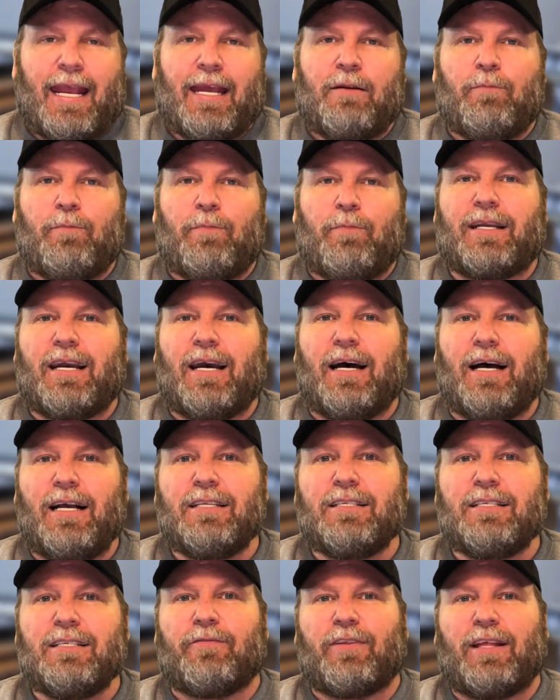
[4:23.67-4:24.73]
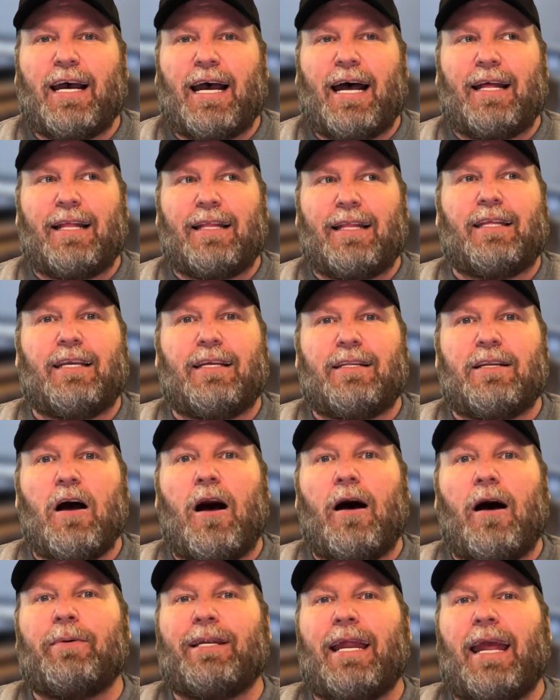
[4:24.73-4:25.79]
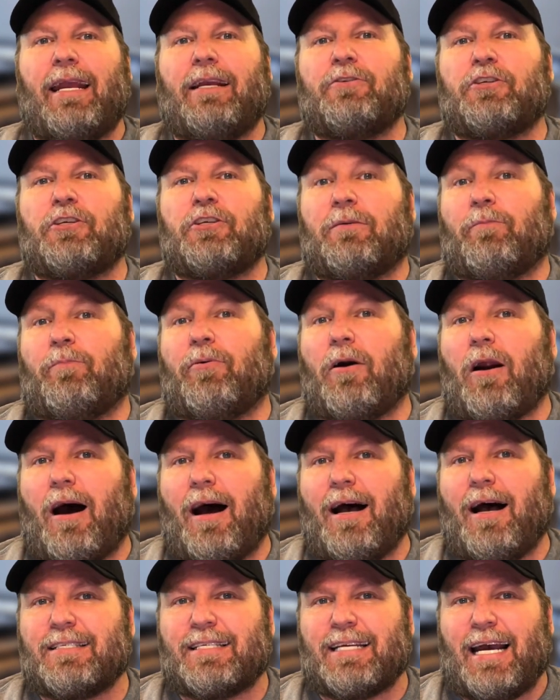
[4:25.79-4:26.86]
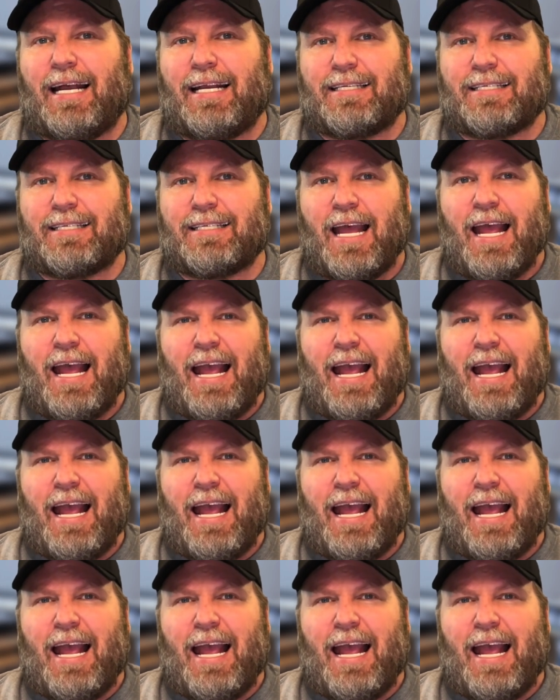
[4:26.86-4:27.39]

And because of that, the nomination process